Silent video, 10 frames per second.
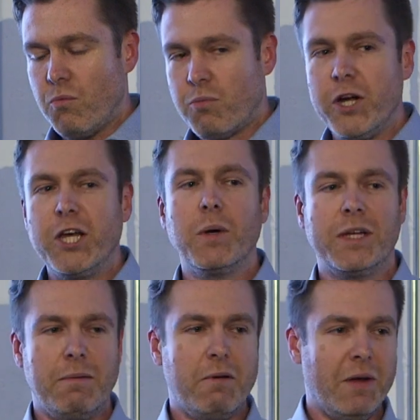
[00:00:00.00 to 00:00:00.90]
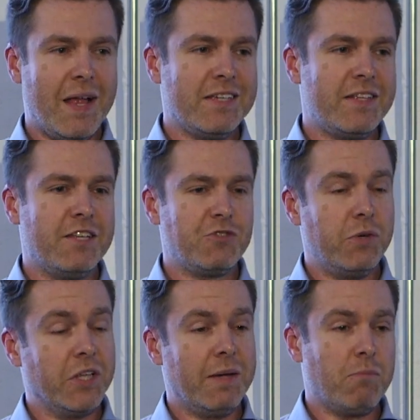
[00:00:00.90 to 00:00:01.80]
Pretty quickly we realized that it's
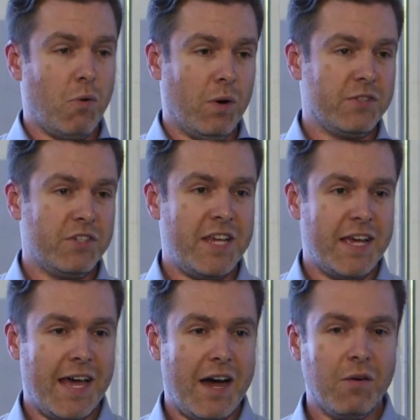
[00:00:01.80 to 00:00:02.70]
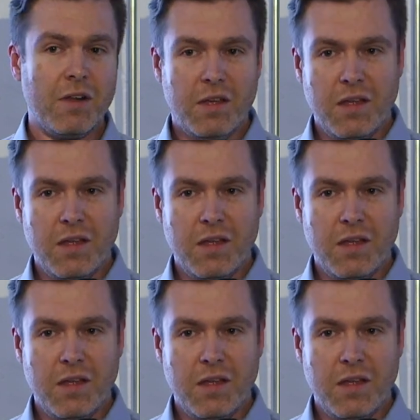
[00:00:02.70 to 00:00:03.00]
really important to take out